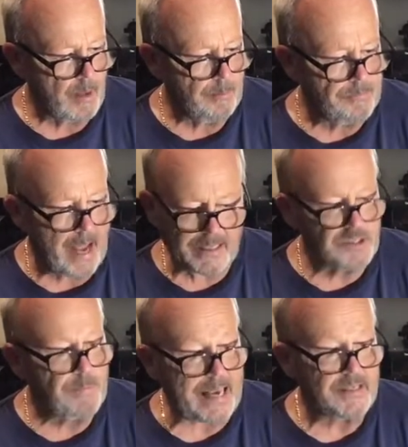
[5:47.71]
Not
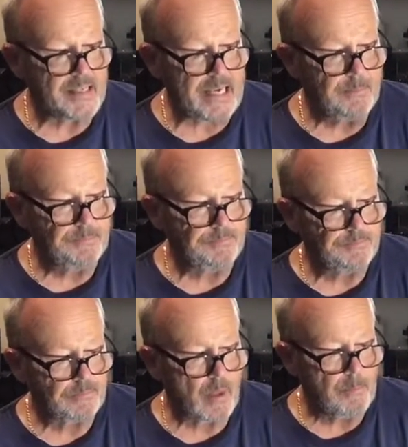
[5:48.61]
spicy,
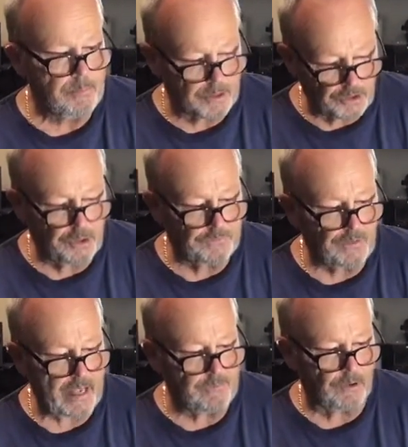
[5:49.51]
but good
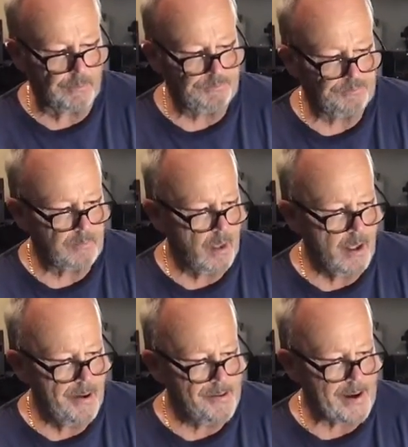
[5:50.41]
flavor.
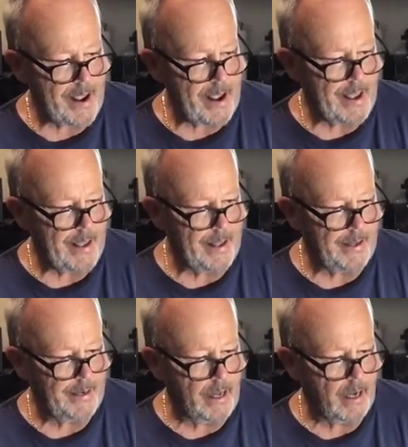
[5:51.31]

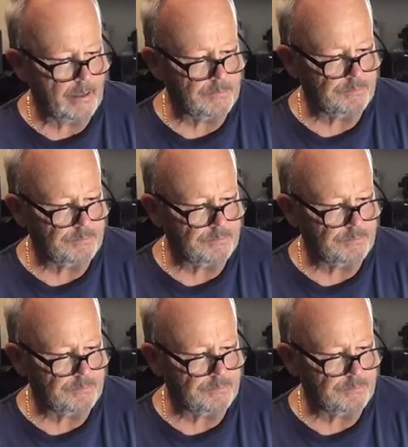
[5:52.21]
And oh,